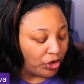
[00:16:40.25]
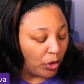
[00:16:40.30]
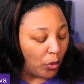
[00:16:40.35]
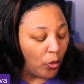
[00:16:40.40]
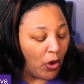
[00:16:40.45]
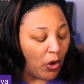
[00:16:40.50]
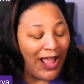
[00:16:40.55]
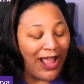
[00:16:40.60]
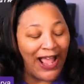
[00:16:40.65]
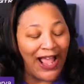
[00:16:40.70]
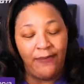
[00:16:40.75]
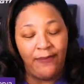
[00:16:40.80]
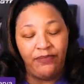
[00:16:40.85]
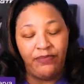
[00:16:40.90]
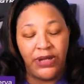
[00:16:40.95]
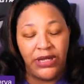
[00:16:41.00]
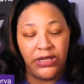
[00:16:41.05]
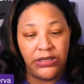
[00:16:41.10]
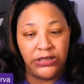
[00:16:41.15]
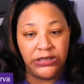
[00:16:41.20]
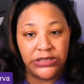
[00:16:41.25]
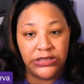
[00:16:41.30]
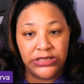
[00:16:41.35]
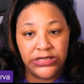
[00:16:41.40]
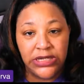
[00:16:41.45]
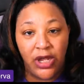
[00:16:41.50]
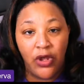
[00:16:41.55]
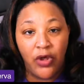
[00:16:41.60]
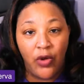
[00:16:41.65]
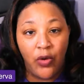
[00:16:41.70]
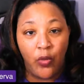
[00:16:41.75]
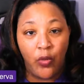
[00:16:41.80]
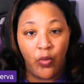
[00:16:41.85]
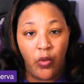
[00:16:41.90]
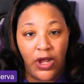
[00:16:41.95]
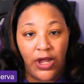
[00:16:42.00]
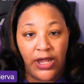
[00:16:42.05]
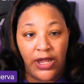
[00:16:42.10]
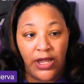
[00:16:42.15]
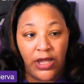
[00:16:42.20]
What happens
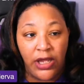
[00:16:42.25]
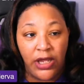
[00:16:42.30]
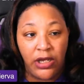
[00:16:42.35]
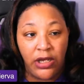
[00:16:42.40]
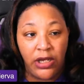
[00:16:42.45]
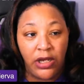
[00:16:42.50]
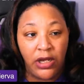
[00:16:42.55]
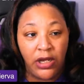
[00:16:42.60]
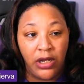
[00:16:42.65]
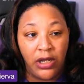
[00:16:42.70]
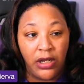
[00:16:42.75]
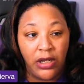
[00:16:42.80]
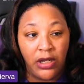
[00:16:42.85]
when